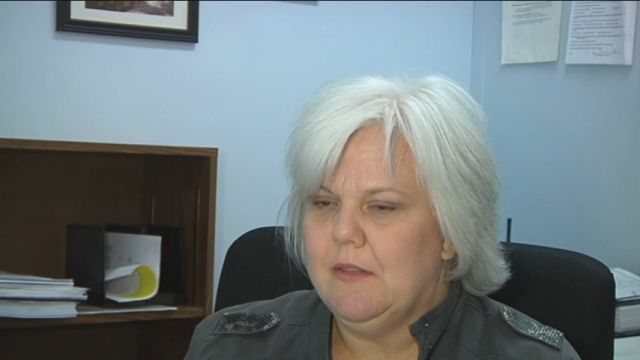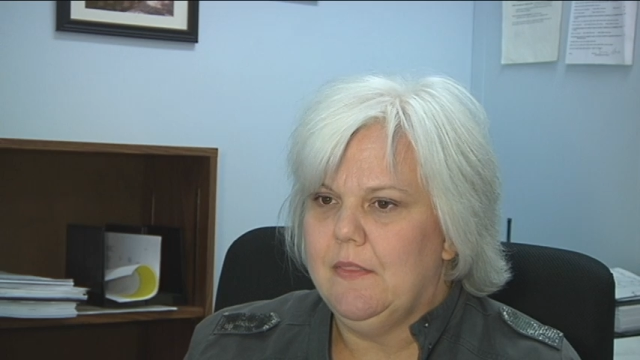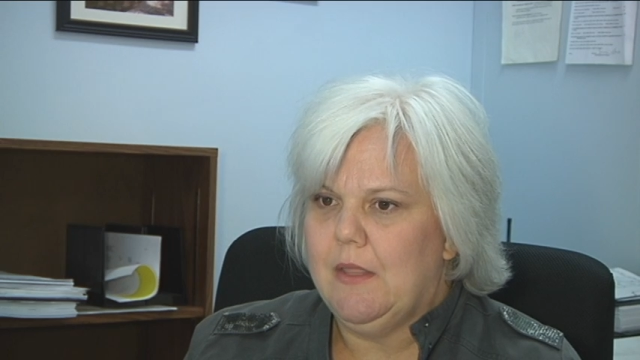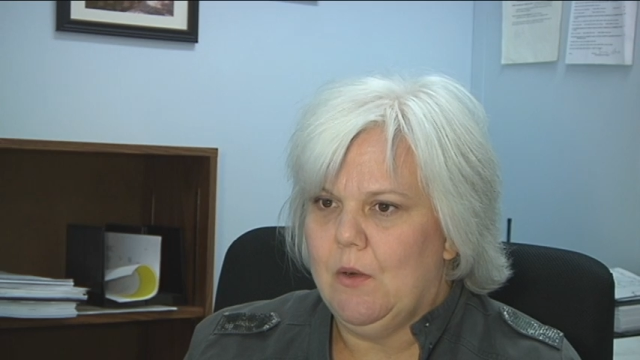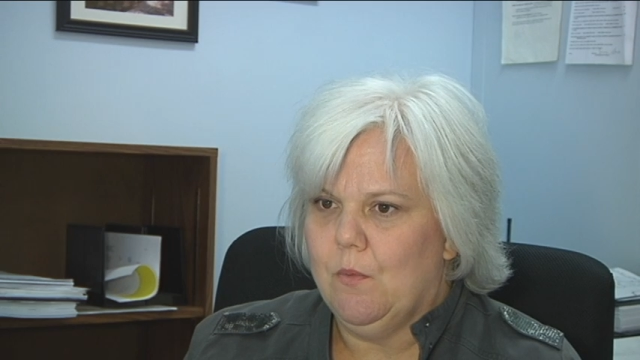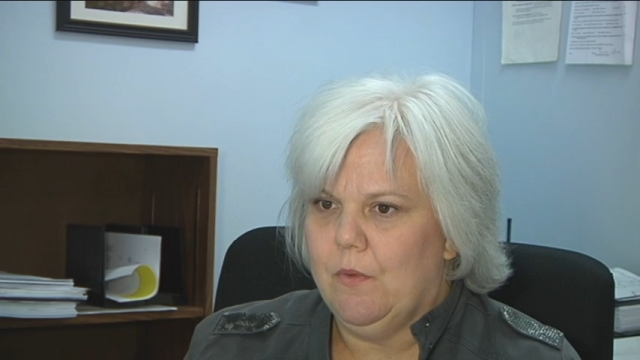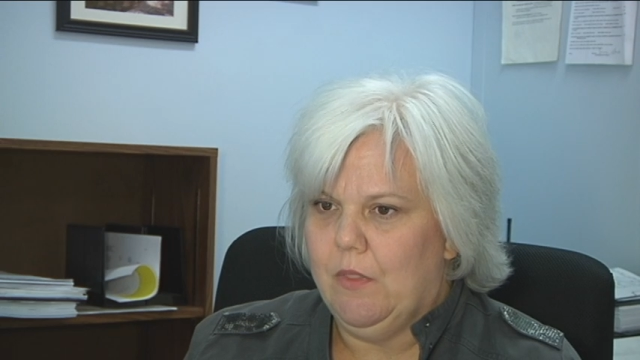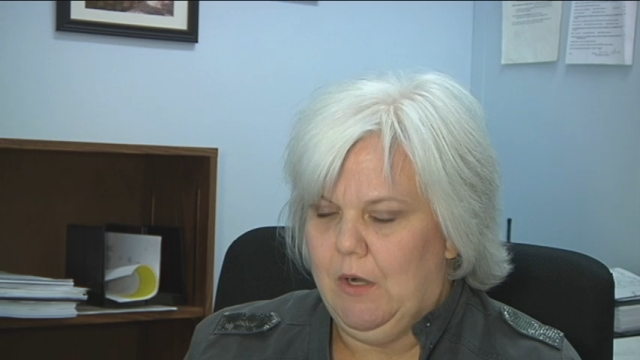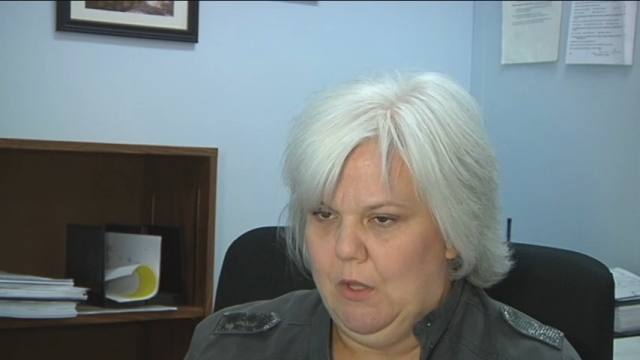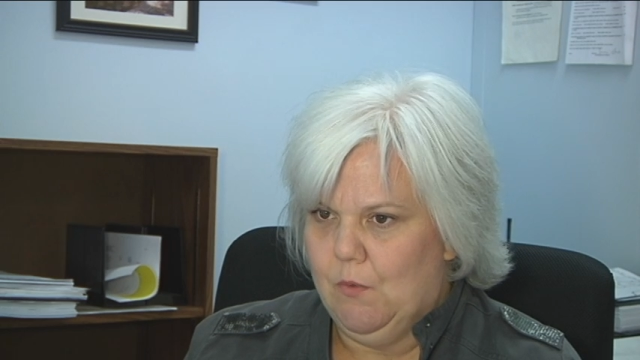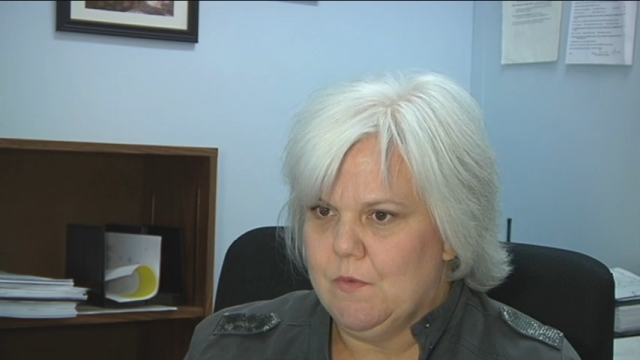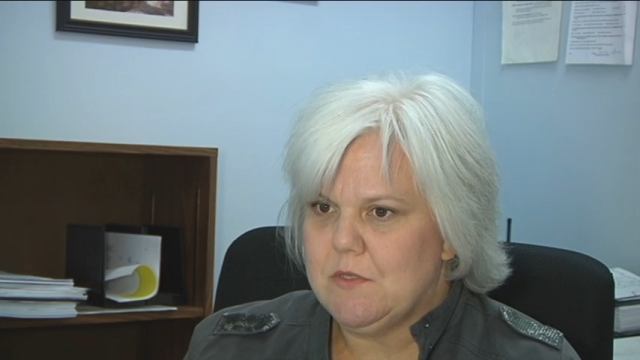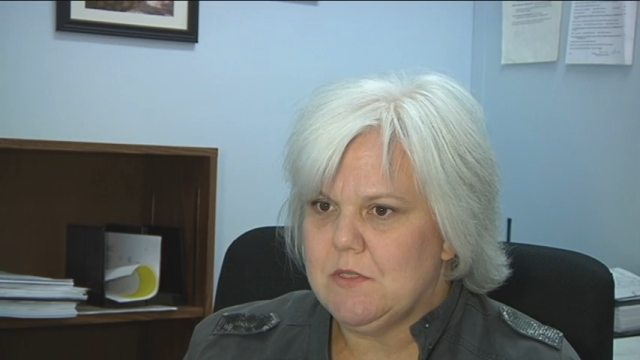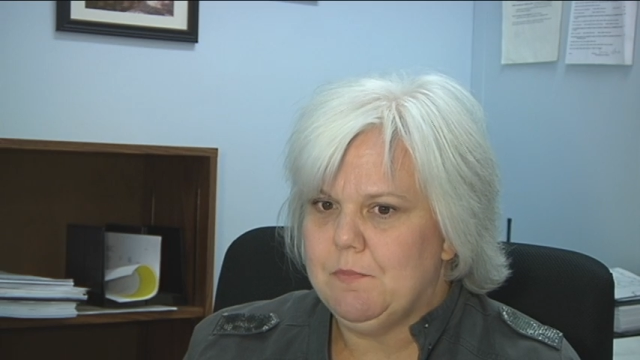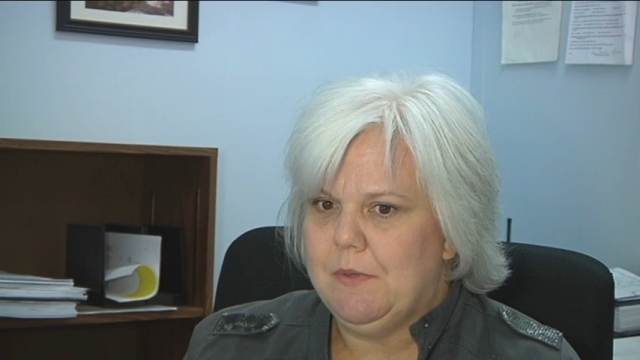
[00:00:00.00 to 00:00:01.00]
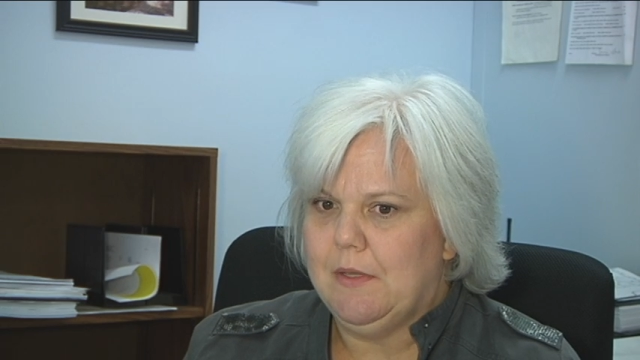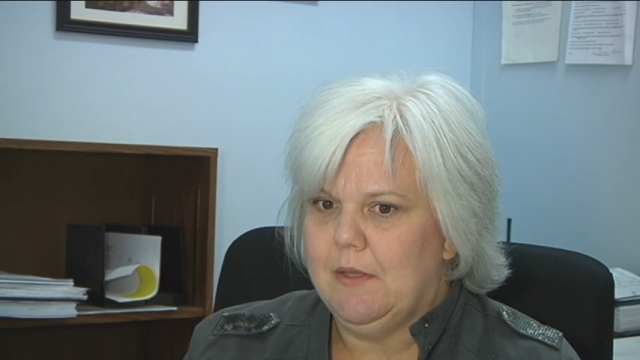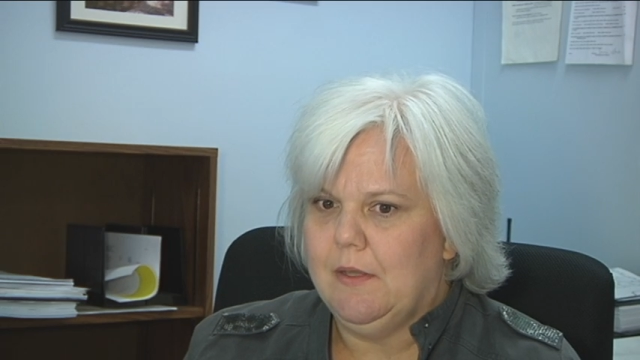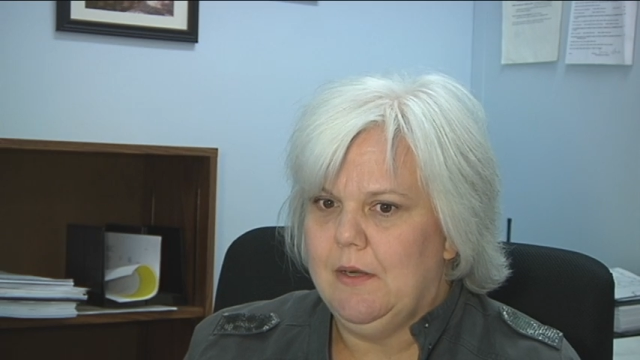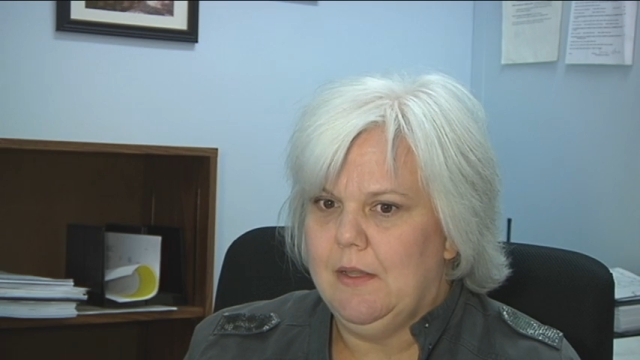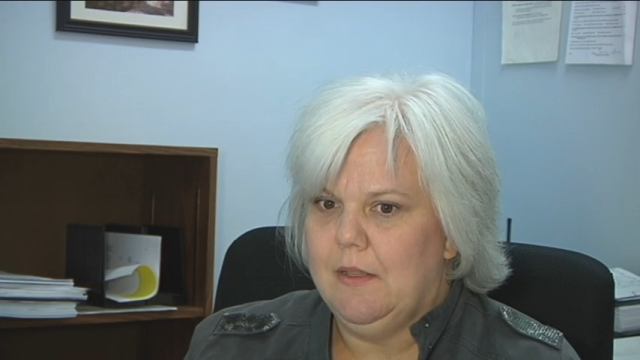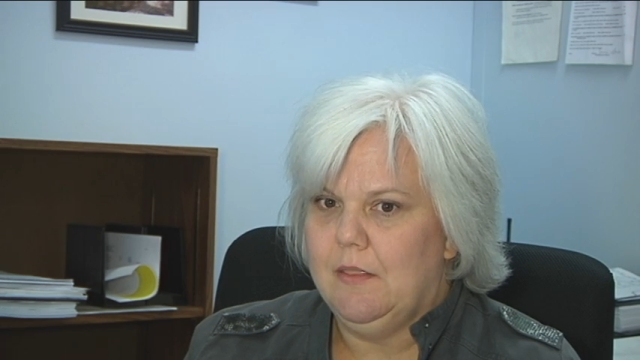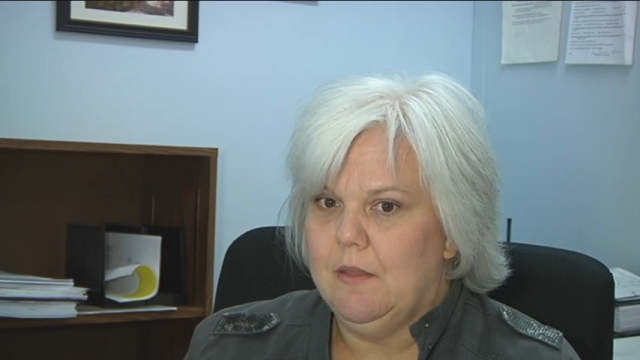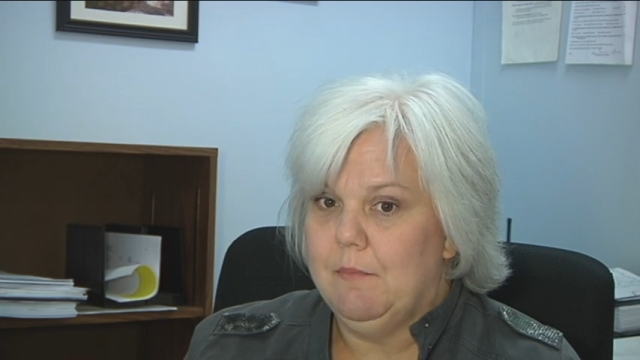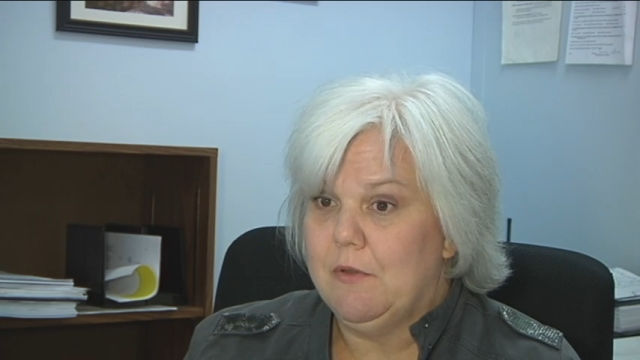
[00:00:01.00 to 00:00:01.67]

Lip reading: and they were the lowest bid and the